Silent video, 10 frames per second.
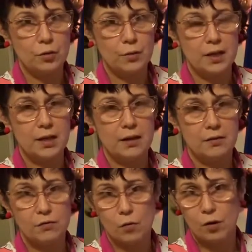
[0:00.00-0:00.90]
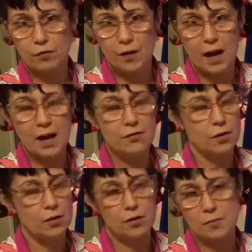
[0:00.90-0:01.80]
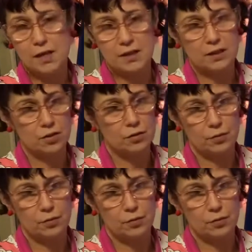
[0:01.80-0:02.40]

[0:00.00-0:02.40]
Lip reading: 3, 4, 5, or you may think 2,